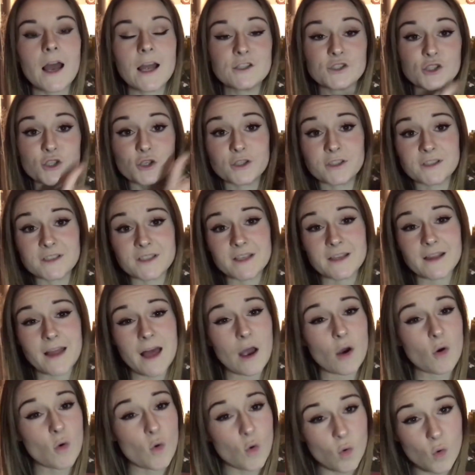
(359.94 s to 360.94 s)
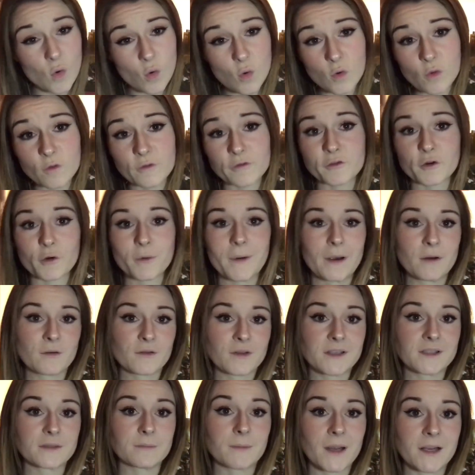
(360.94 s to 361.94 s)
And you can see that all
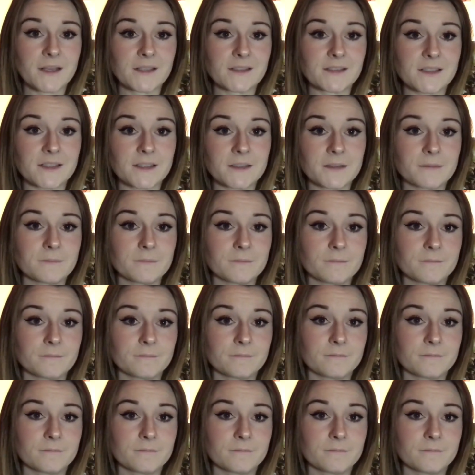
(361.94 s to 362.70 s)
throughout this magazine.